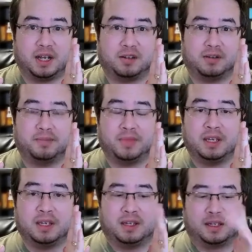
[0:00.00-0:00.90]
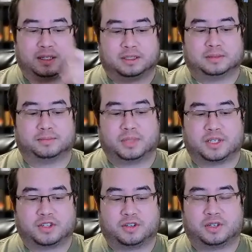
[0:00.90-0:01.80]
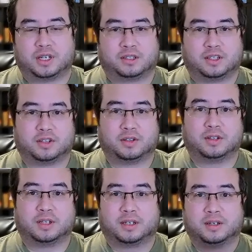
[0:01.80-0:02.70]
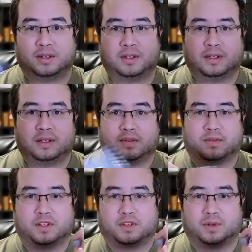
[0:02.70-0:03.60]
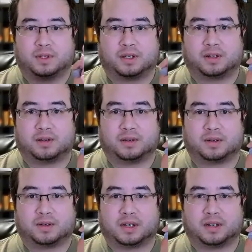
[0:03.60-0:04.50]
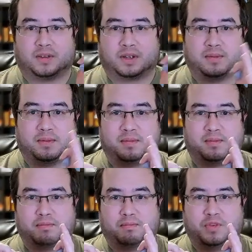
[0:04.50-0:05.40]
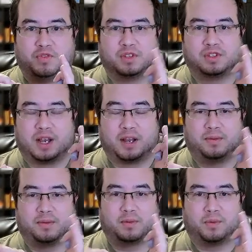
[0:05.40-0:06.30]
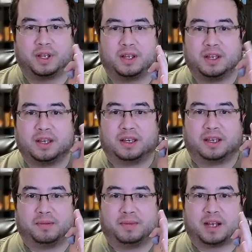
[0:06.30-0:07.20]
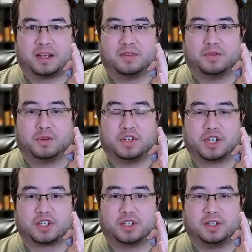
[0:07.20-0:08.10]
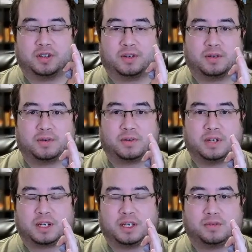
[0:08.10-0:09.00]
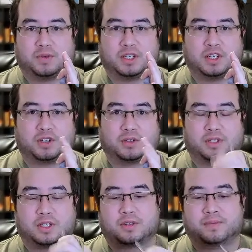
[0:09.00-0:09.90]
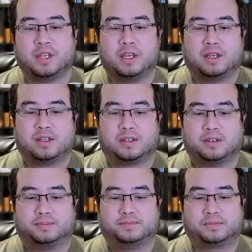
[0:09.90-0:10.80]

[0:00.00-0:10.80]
angle, because you technically could like this one like kind of like move it side or way and not get a full injection or not get in the right tissue and such. So